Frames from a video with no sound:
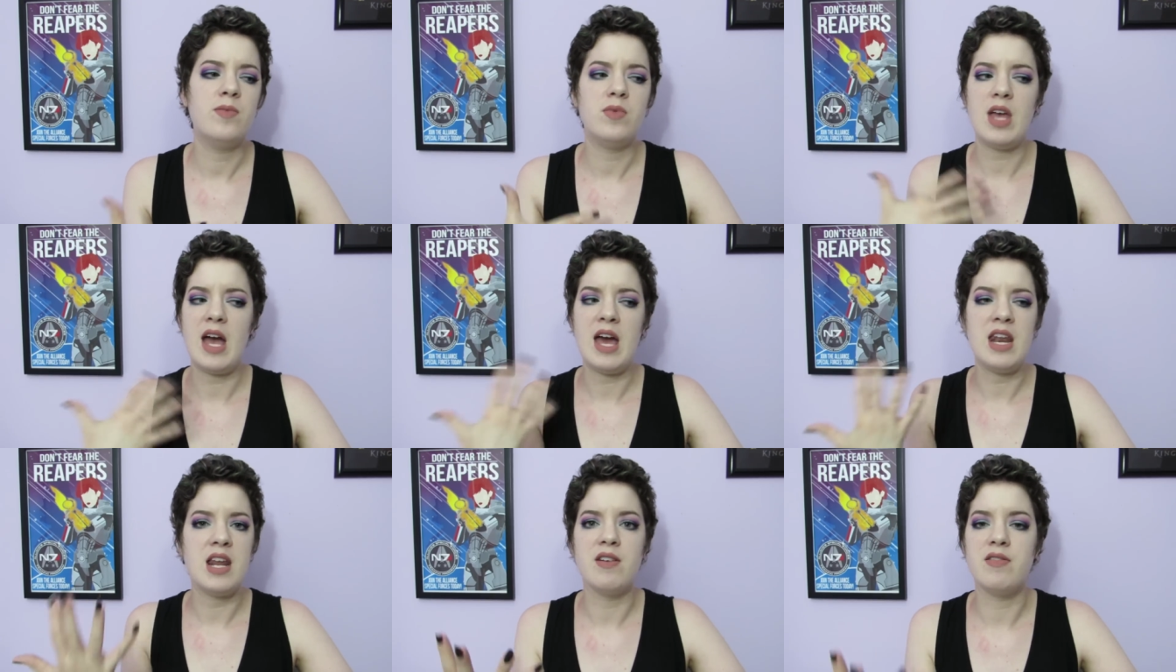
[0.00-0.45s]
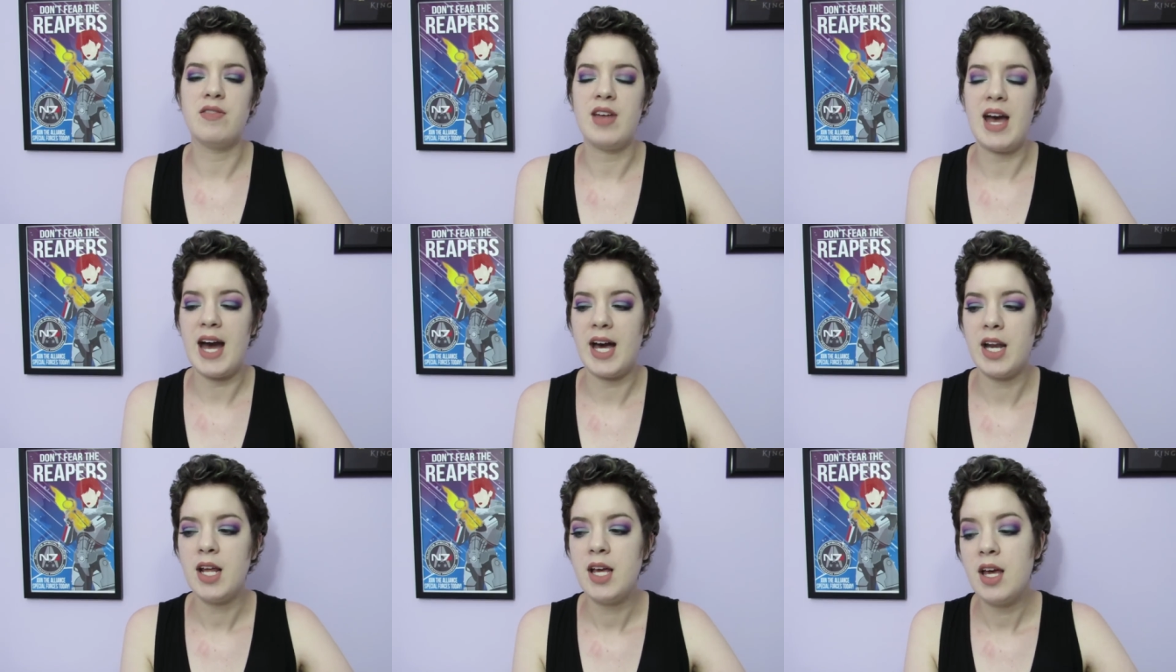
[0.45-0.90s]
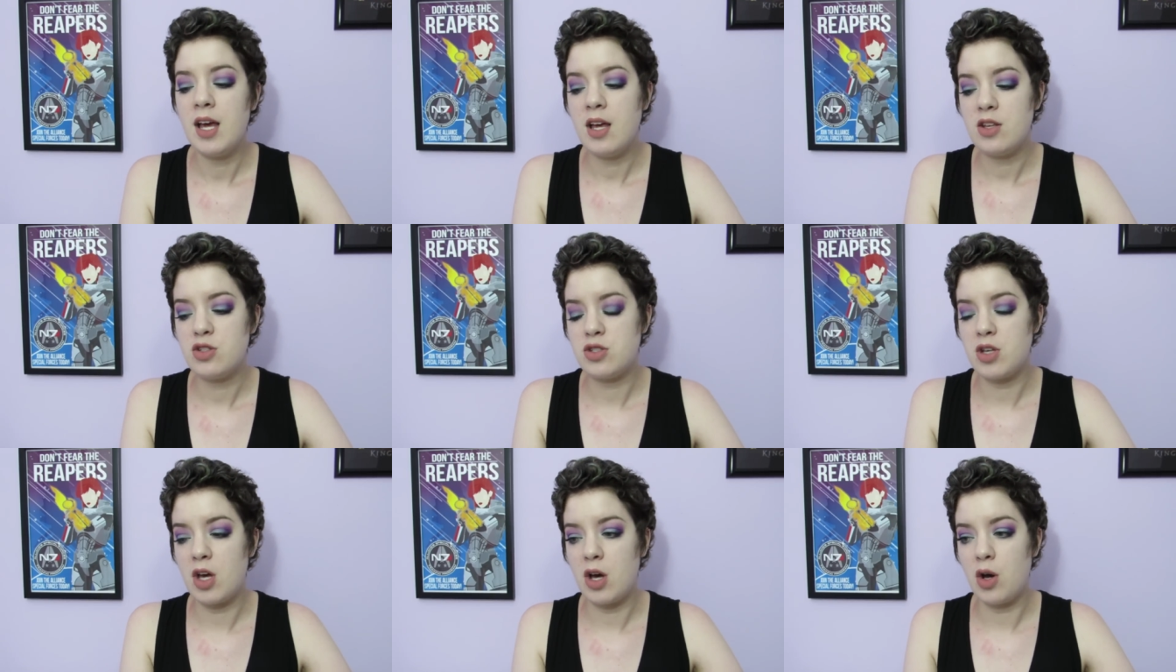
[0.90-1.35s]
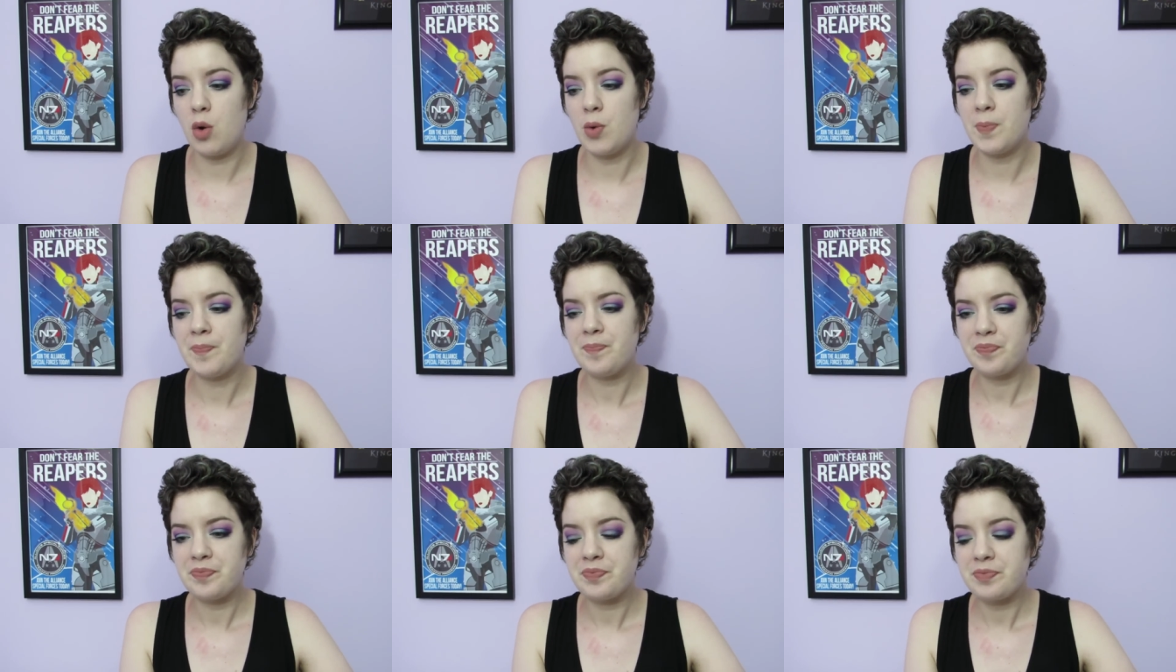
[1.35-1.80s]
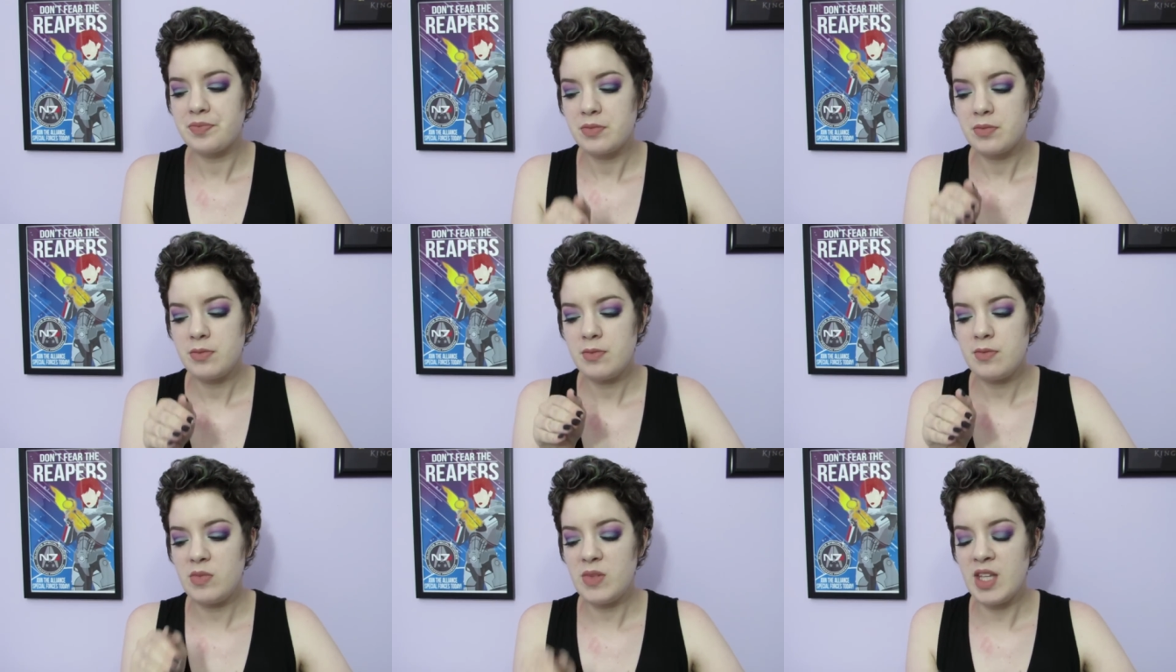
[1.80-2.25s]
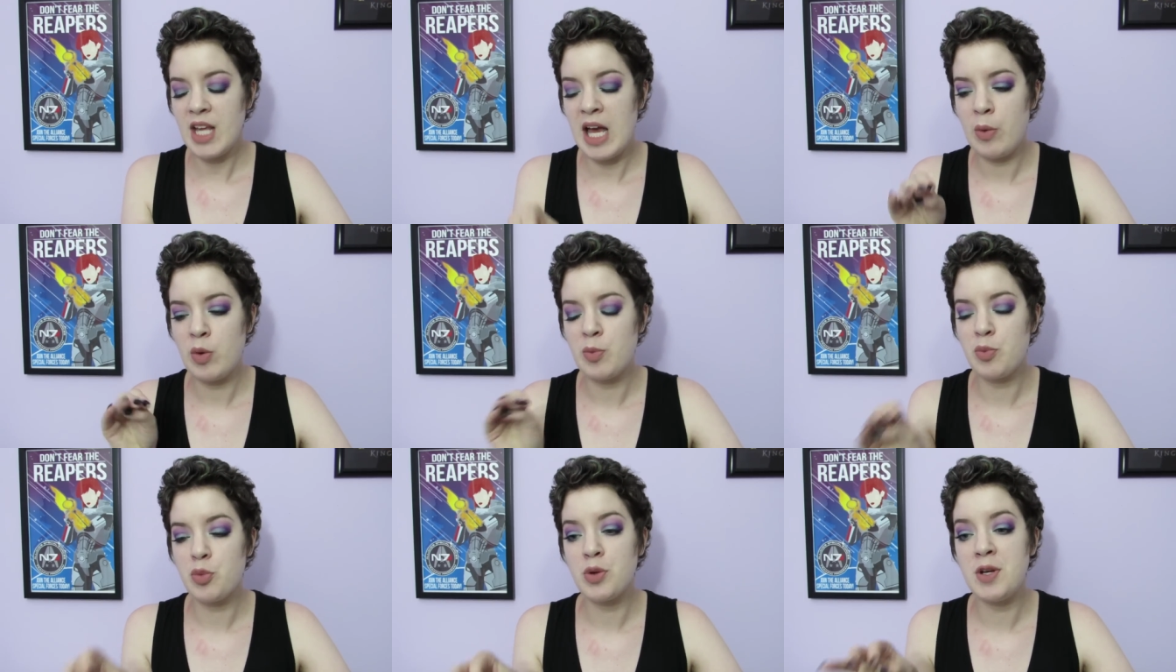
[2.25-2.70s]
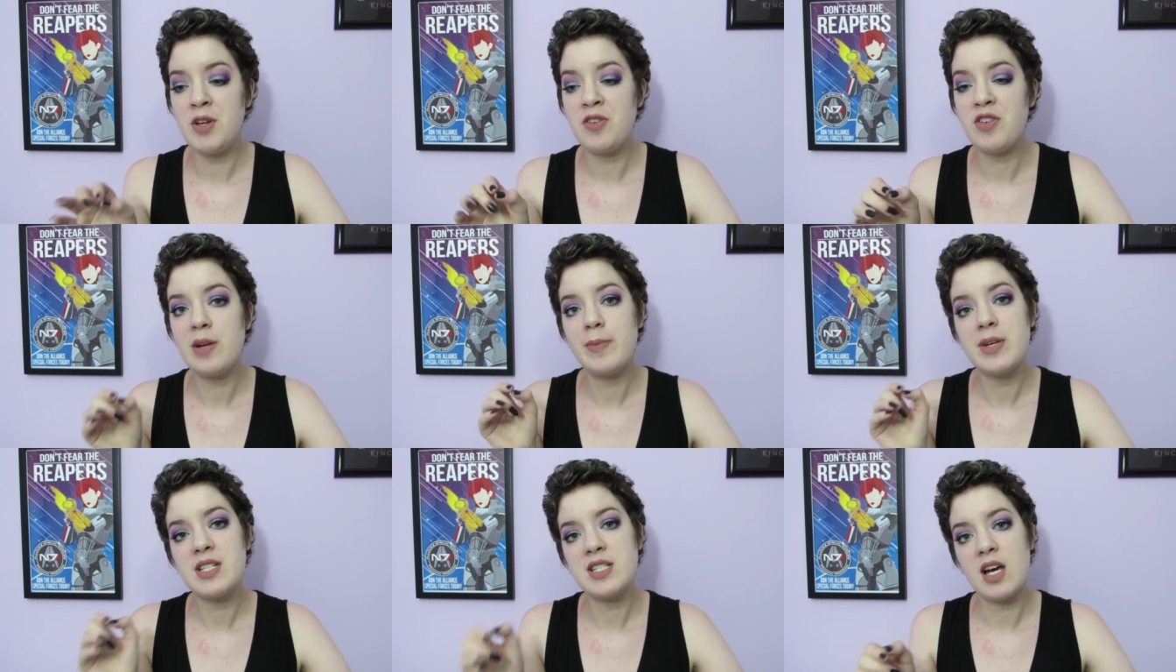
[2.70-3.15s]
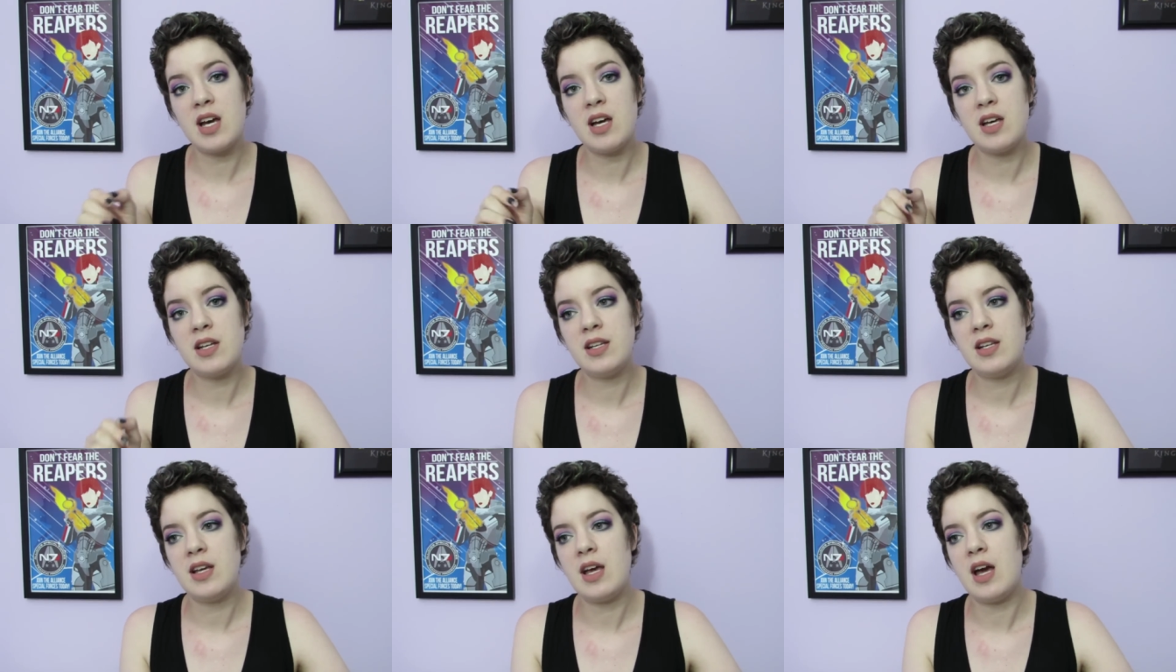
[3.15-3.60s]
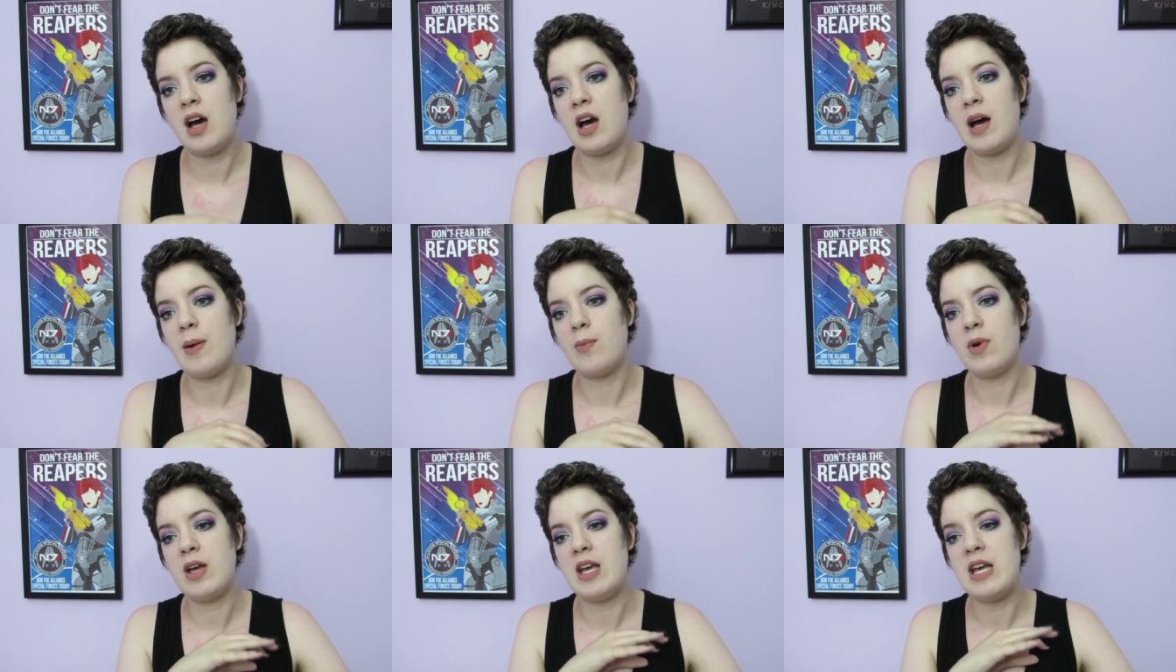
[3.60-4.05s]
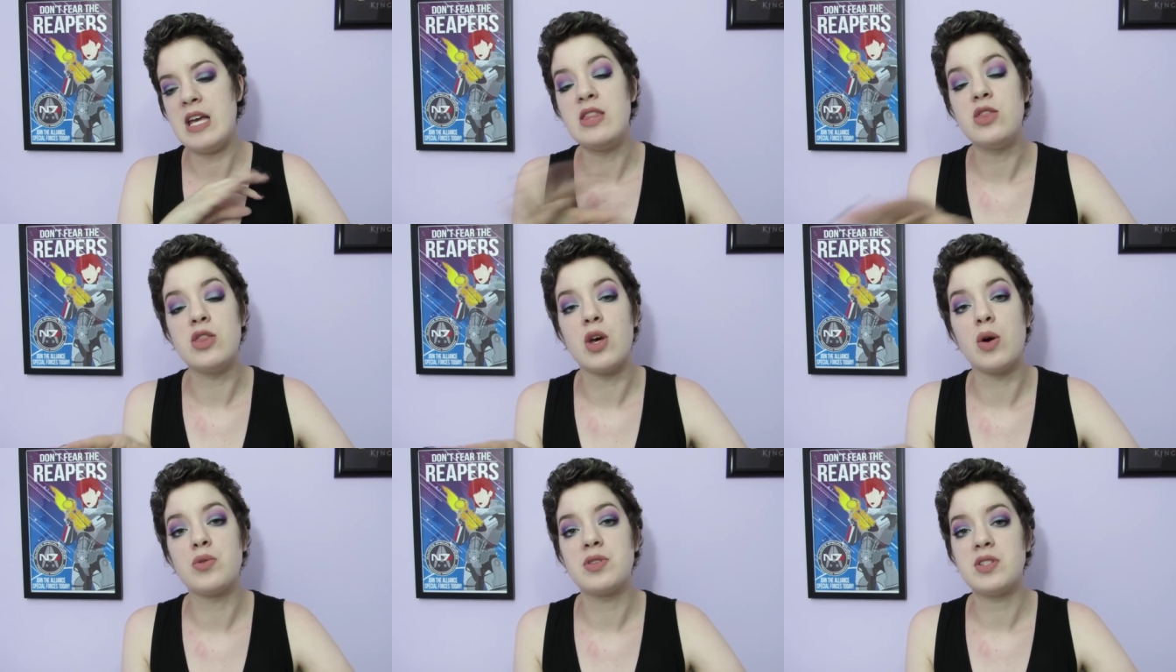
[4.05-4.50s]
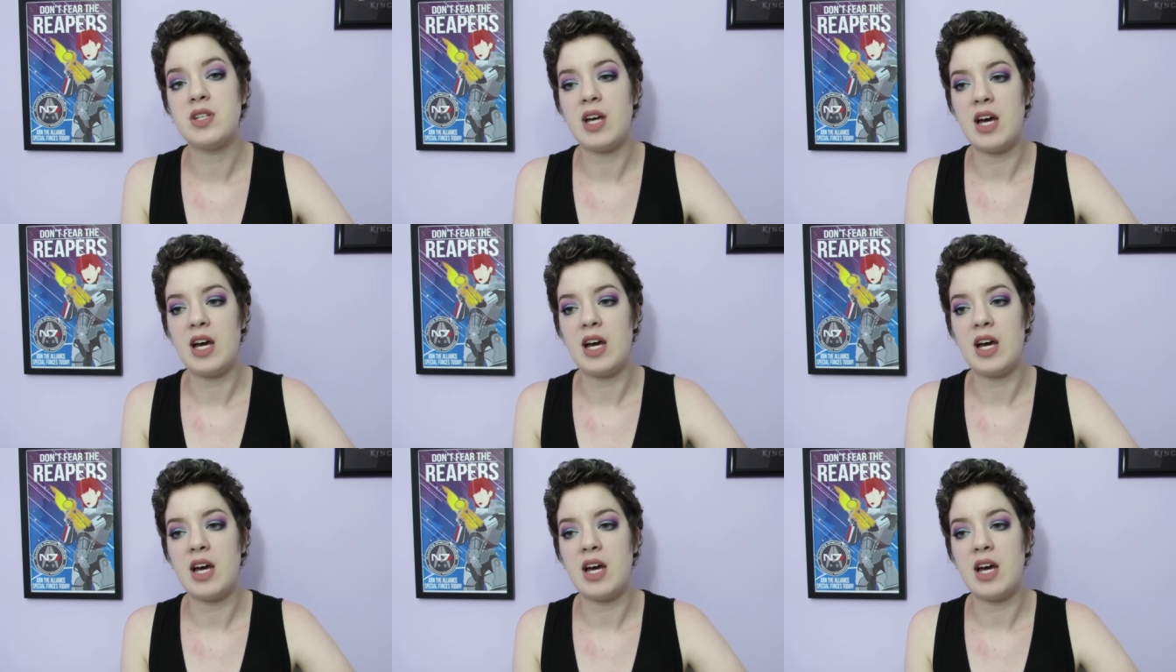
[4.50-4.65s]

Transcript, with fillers: any of that. So I would pre-film a ton in those